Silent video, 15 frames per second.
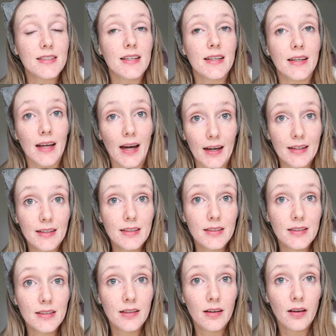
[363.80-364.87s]

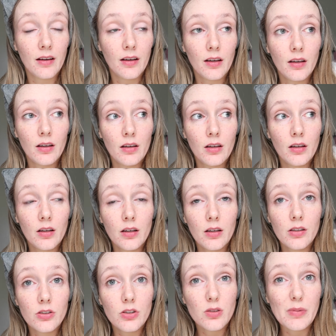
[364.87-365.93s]
tonight
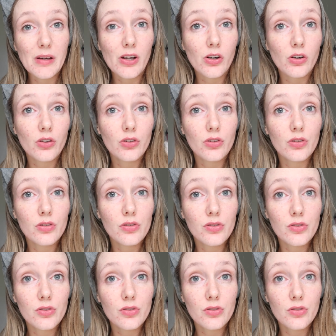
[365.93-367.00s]
just
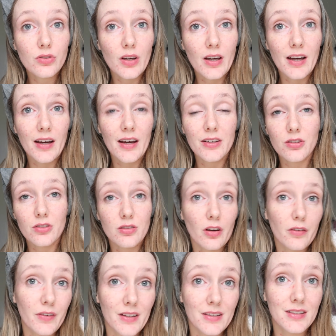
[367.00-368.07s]
because I'm just
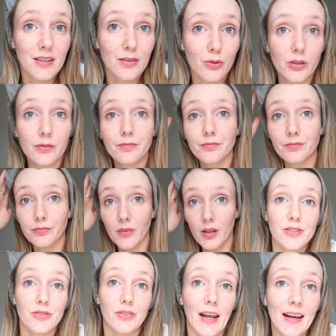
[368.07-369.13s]
not fancying one.
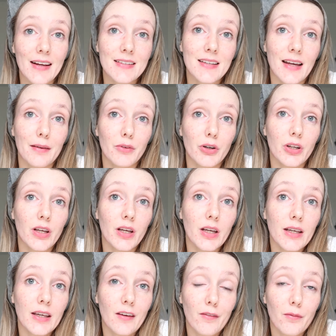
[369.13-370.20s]
next I'm going
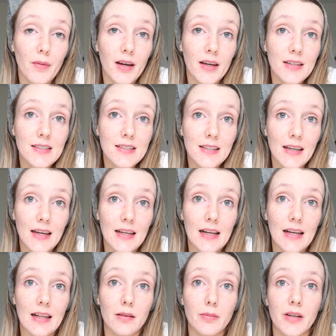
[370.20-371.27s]
to give my skin a
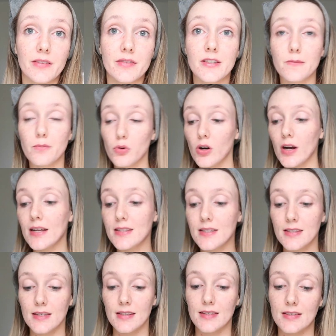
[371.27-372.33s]
little bit of
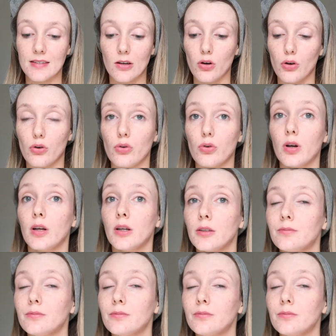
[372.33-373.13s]
spritz. So